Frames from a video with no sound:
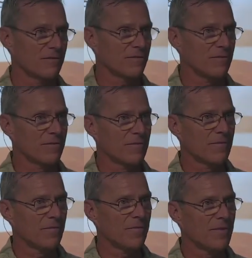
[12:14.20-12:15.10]

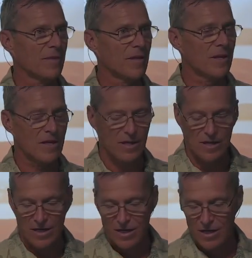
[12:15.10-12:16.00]

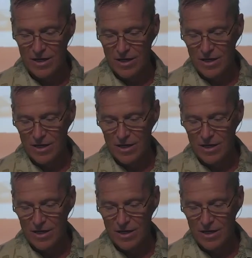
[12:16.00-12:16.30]
Nothing is said.